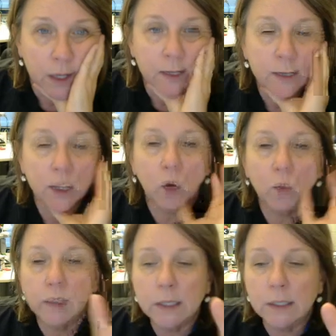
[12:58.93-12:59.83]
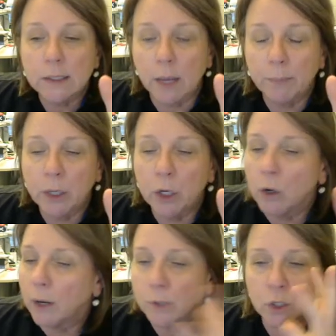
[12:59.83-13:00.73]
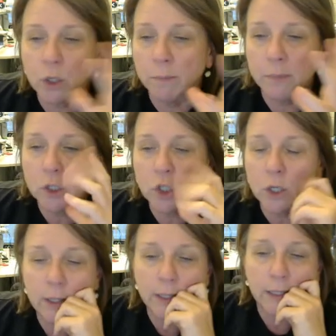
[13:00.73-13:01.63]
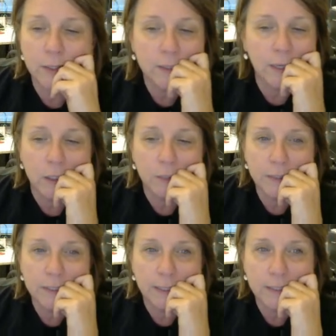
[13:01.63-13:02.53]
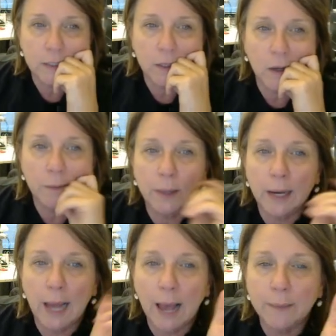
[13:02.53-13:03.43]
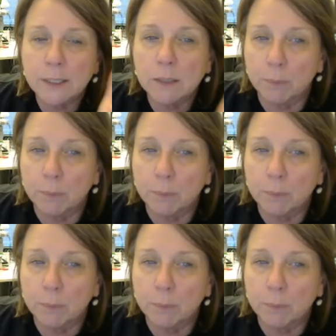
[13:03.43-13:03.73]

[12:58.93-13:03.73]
So this is up here. I'm just going to mention it. It's not going to be tested on, but absent